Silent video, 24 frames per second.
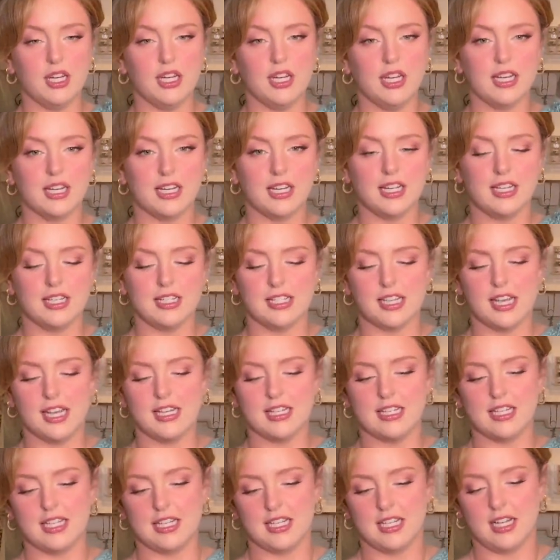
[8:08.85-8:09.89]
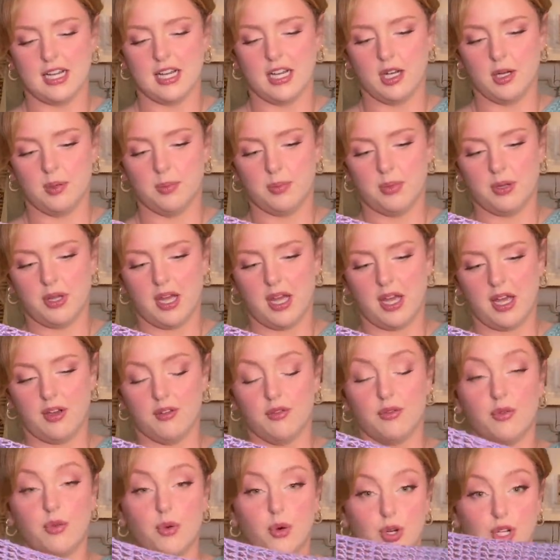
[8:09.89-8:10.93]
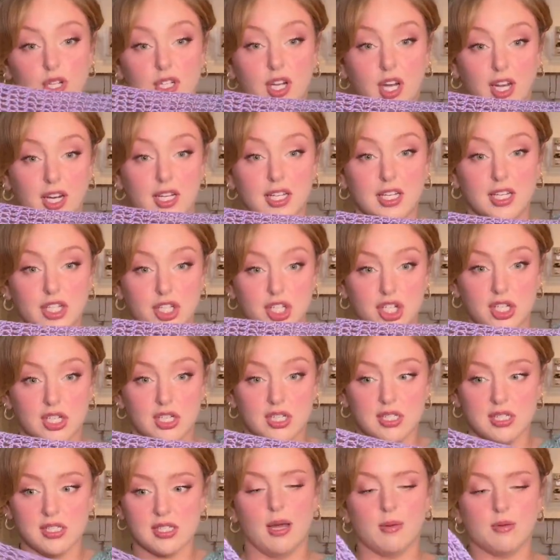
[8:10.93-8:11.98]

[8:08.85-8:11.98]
it is ending up at 49 inches.